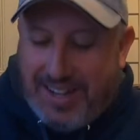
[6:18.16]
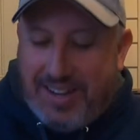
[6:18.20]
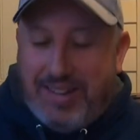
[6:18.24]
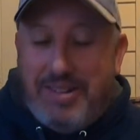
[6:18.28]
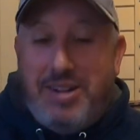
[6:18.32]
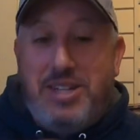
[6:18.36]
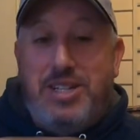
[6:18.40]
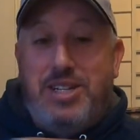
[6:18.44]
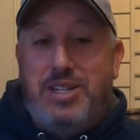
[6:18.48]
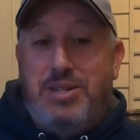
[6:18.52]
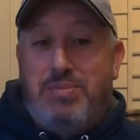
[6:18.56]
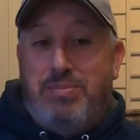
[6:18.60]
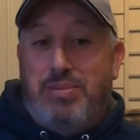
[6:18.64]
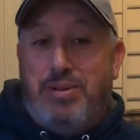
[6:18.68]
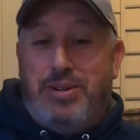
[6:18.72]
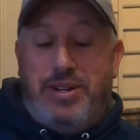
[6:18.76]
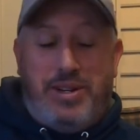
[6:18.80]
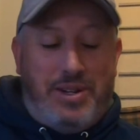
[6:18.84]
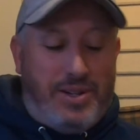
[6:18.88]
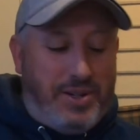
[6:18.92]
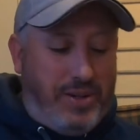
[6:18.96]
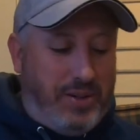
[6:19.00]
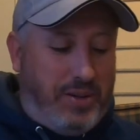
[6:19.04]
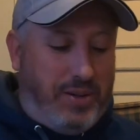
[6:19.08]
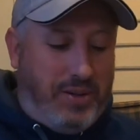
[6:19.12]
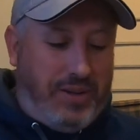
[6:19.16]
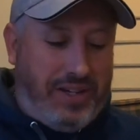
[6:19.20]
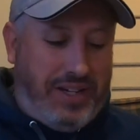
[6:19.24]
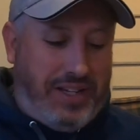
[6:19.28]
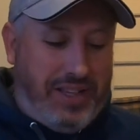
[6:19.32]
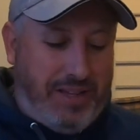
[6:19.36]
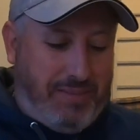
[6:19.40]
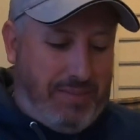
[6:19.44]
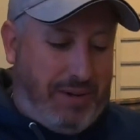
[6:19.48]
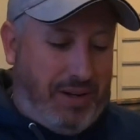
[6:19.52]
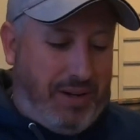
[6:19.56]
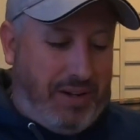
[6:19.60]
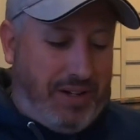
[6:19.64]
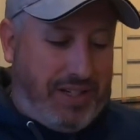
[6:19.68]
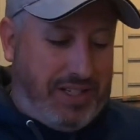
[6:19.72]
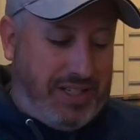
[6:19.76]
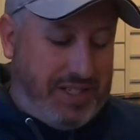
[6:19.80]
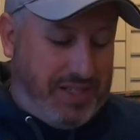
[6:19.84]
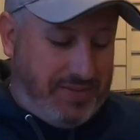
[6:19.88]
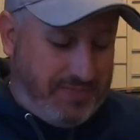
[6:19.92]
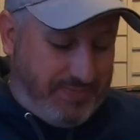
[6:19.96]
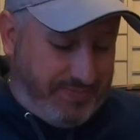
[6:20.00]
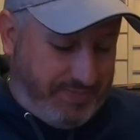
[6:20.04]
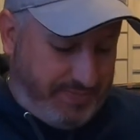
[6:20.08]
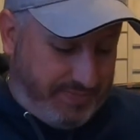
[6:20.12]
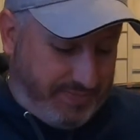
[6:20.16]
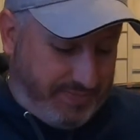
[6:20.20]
which is pretty cool in the box,